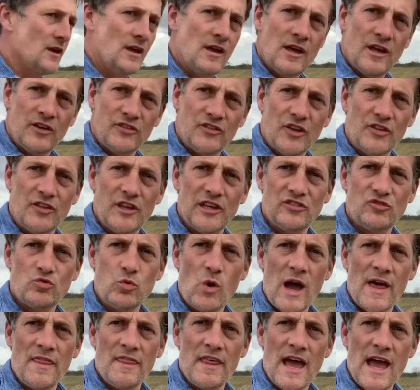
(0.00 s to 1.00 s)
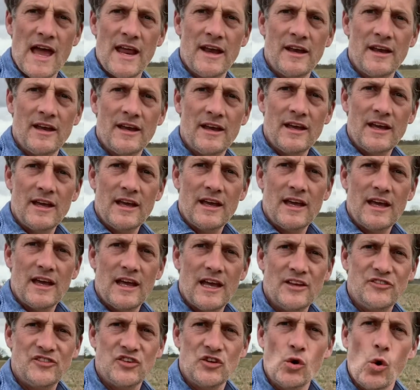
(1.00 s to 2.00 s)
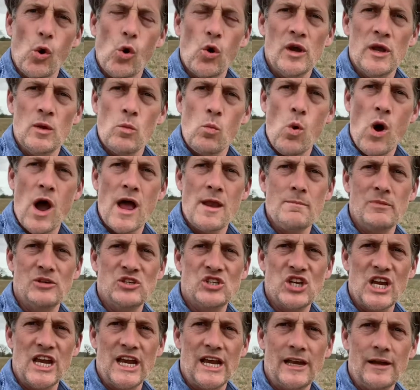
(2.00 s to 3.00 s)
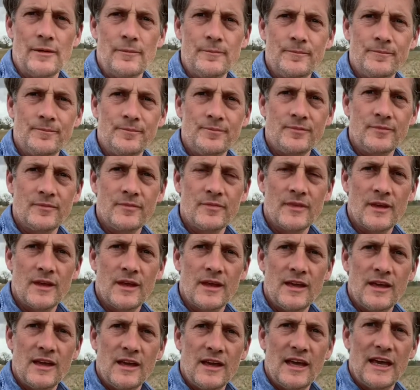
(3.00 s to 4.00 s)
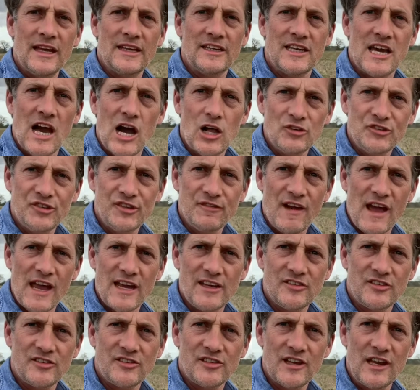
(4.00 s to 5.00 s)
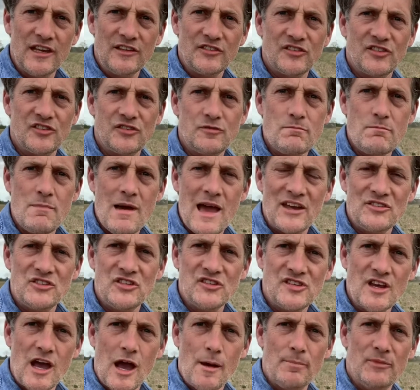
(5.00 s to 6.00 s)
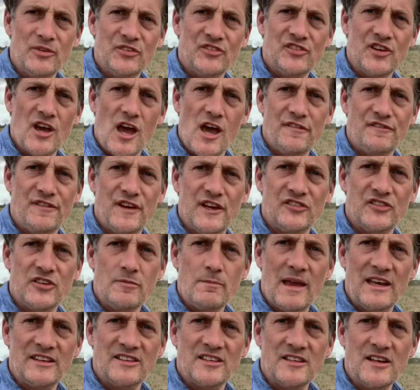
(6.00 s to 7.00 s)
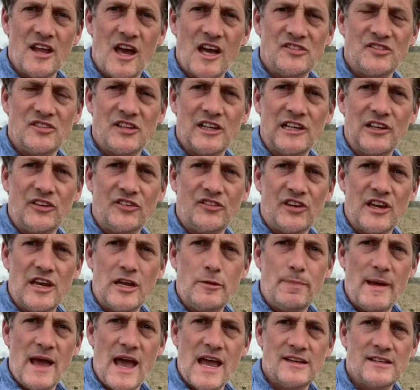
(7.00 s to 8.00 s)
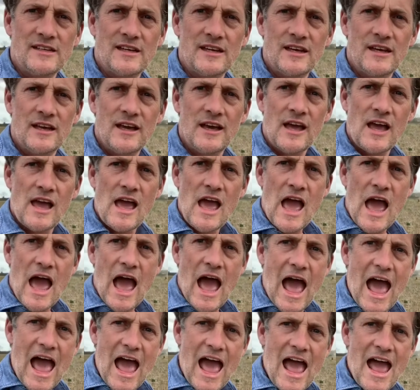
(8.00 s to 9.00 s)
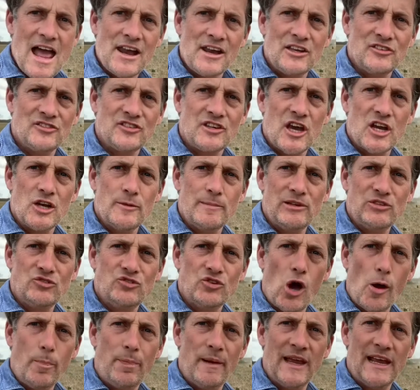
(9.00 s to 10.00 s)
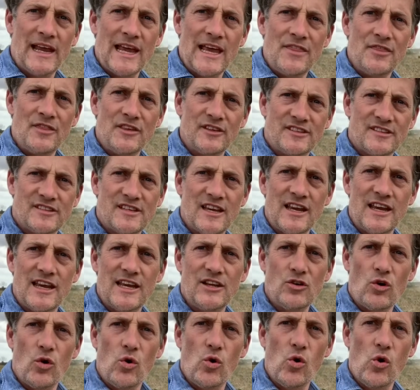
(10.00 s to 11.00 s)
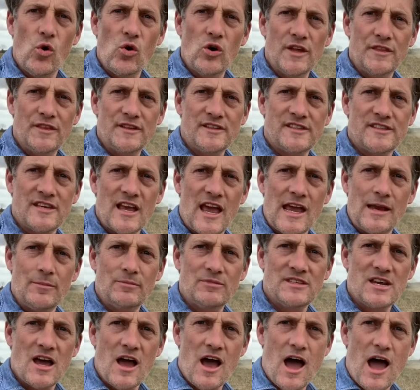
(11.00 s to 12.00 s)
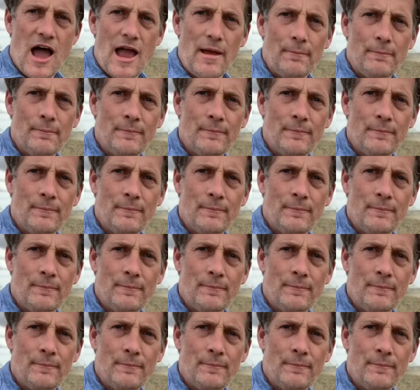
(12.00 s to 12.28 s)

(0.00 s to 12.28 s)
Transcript: So this one then, it's an all-in-one machine. It cultivates, it smashes up the surface and makes a nice little seed bed, and it's going to be dropping in the seed all at the same time.